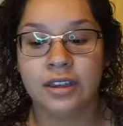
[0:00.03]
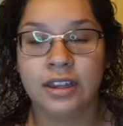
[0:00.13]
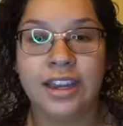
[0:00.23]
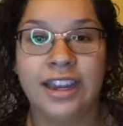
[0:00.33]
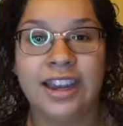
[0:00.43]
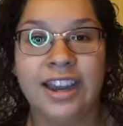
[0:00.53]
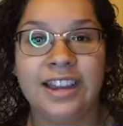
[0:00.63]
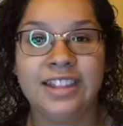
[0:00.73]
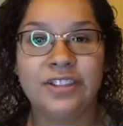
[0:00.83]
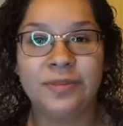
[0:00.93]
Hey
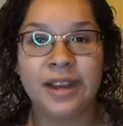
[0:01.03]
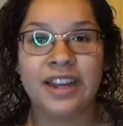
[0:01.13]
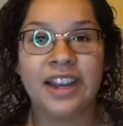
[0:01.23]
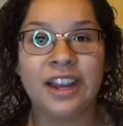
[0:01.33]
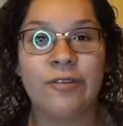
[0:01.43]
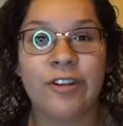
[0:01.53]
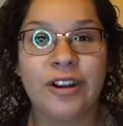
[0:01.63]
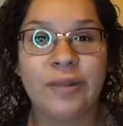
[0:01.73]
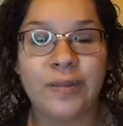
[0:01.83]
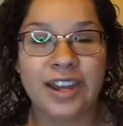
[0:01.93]
guys, it's Rebecca and
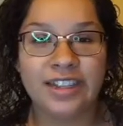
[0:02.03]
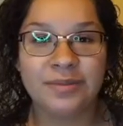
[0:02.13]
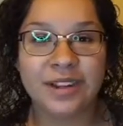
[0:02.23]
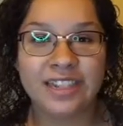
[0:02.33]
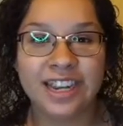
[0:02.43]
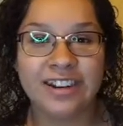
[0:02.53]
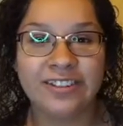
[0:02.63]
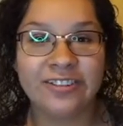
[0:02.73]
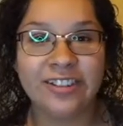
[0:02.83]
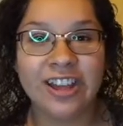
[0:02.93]
welcome back to my
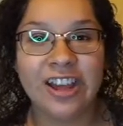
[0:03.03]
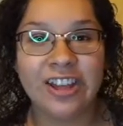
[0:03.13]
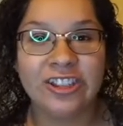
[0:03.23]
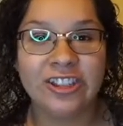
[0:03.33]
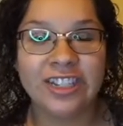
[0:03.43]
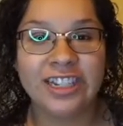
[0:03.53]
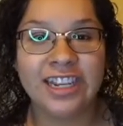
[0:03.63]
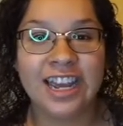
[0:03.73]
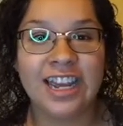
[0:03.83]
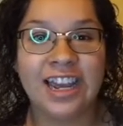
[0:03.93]
channel. So
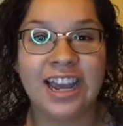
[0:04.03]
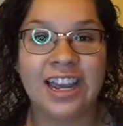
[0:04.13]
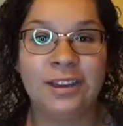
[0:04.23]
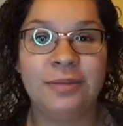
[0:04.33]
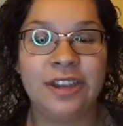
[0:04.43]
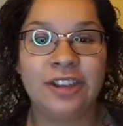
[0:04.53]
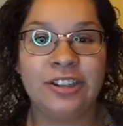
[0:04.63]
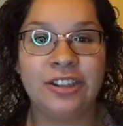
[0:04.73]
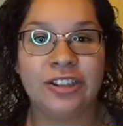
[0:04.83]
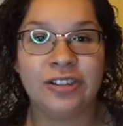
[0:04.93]
today I am here
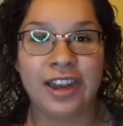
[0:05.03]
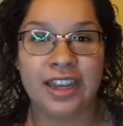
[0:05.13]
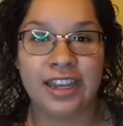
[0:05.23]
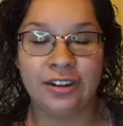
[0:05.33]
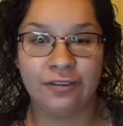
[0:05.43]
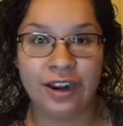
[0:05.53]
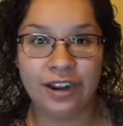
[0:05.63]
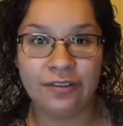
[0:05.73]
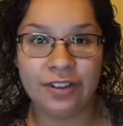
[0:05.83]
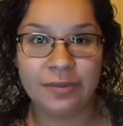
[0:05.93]
to do a get
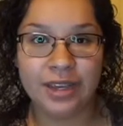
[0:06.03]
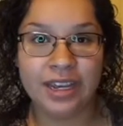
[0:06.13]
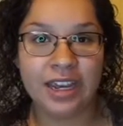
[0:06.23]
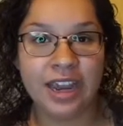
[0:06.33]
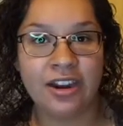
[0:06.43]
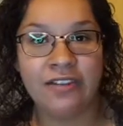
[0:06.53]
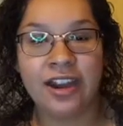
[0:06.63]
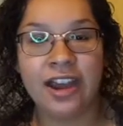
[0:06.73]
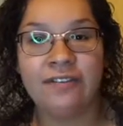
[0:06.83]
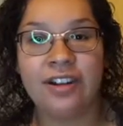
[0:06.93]
ready with me. I know I
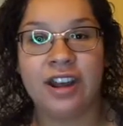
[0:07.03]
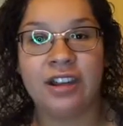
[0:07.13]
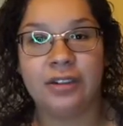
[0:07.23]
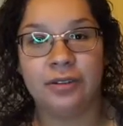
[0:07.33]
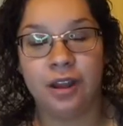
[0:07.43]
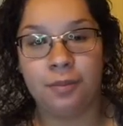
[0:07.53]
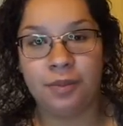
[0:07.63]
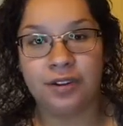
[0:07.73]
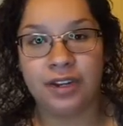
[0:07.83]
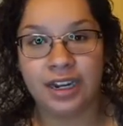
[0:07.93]
have not
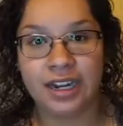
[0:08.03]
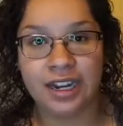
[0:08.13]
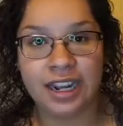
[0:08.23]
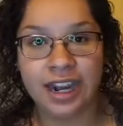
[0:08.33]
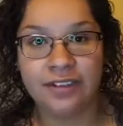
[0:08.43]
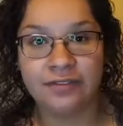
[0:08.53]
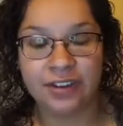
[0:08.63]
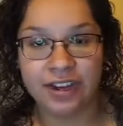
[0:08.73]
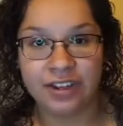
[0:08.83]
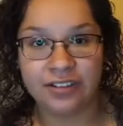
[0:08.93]
uploaded any kind of
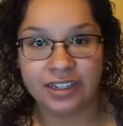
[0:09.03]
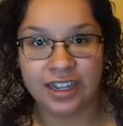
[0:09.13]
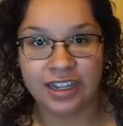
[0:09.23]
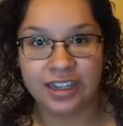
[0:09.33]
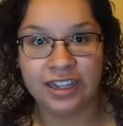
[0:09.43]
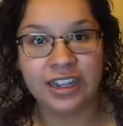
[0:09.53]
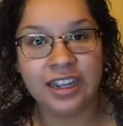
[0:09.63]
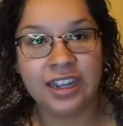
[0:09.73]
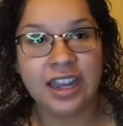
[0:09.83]
videos lately